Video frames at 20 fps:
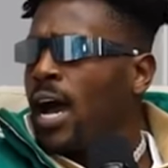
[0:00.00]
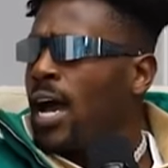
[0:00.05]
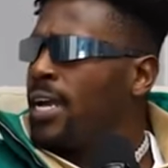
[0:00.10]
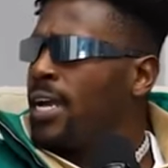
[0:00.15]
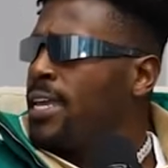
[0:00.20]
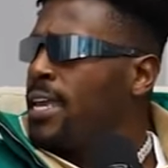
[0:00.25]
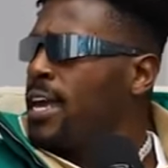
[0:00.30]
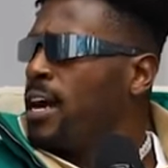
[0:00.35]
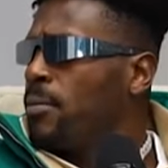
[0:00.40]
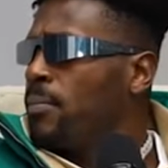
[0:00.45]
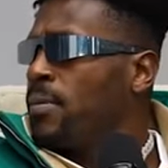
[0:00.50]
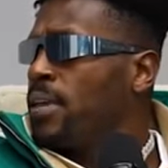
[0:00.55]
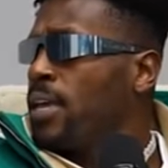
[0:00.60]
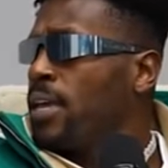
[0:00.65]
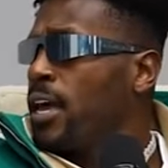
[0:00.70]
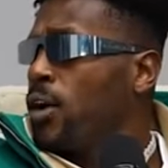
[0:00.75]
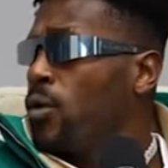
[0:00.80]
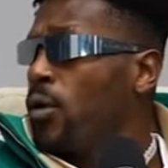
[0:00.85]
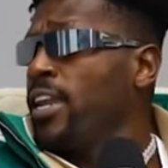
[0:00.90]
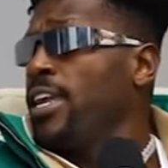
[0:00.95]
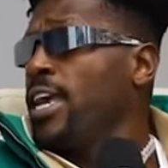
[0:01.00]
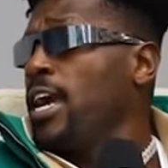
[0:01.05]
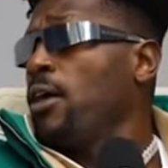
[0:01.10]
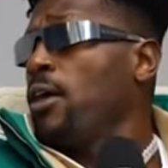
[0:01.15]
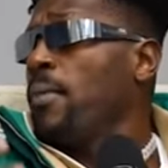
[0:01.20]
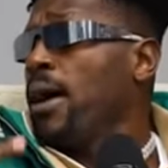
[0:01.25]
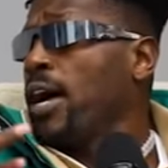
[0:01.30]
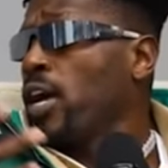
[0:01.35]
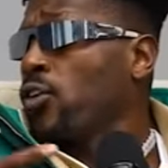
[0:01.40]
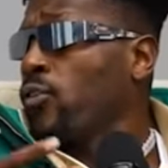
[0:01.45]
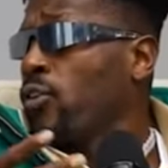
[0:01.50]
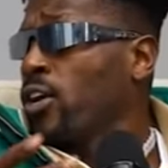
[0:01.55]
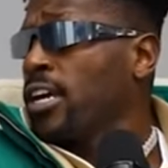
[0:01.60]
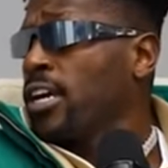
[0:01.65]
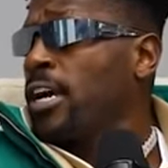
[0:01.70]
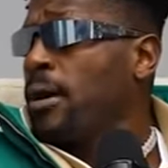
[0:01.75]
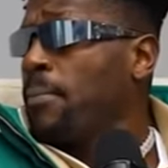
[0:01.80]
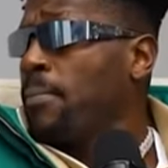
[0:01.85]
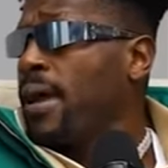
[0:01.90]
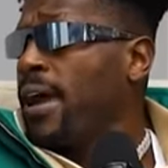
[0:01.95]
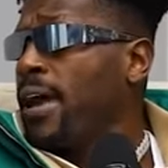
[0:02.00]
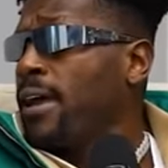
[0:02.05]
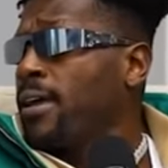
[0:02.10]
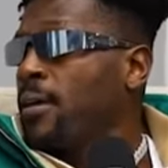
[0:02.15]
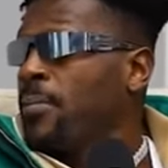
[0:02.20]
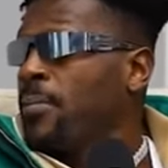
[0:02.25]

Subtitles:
How'd he help me? What, he helped my career to come back?